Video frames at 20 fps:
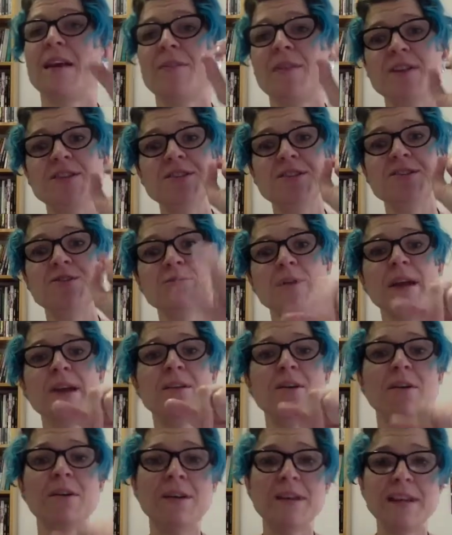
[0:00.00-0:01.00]
and they just
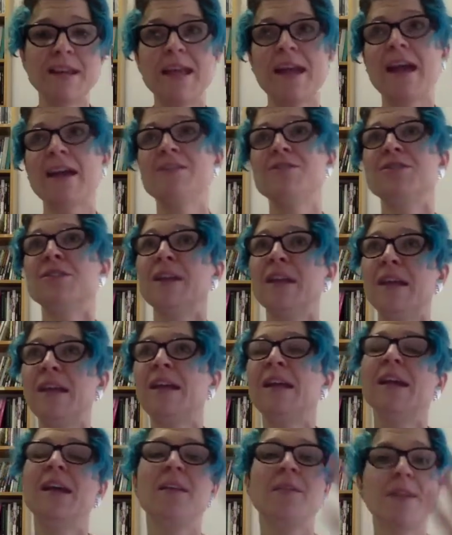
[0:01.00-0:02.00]
tread on it occasionally.
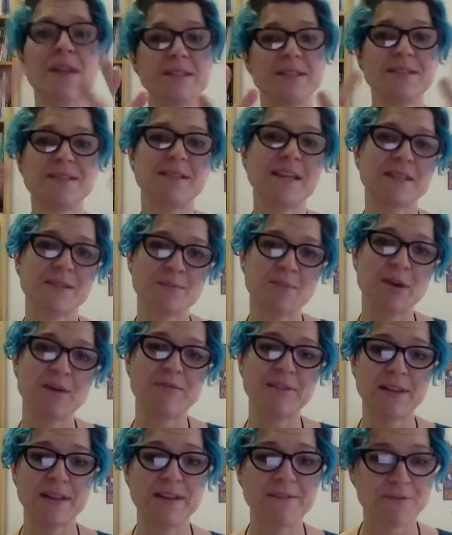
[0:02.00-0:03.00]
That's
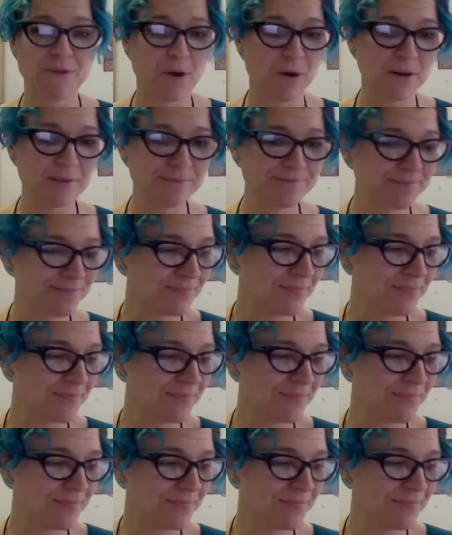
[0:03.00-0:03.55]
perfectly fine.